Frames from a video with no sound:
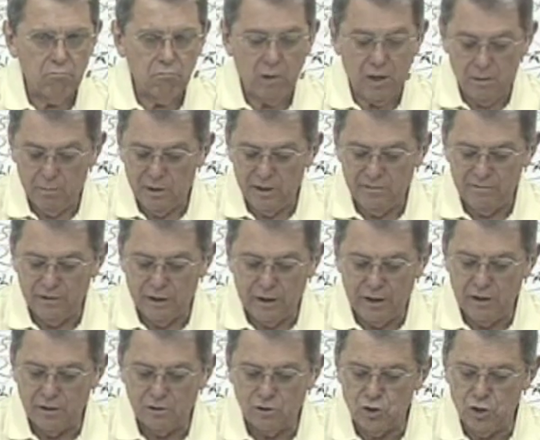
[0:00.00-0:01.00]
Well, he believed in
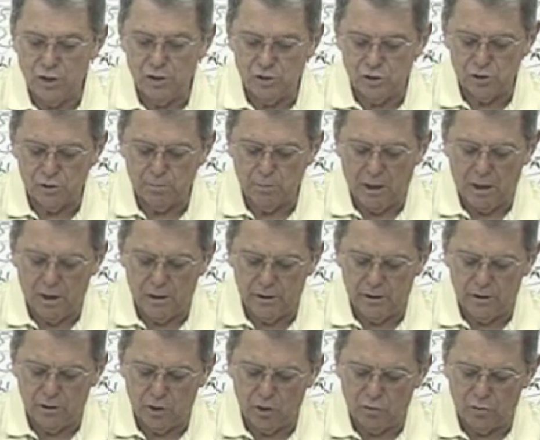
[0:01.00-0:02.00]
eating Jesus'
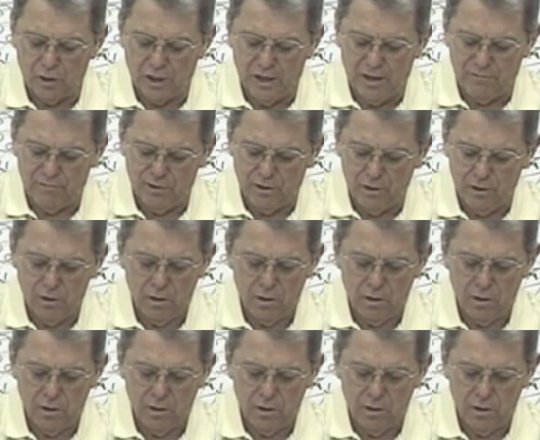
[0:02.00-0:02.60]
body to go to heaven.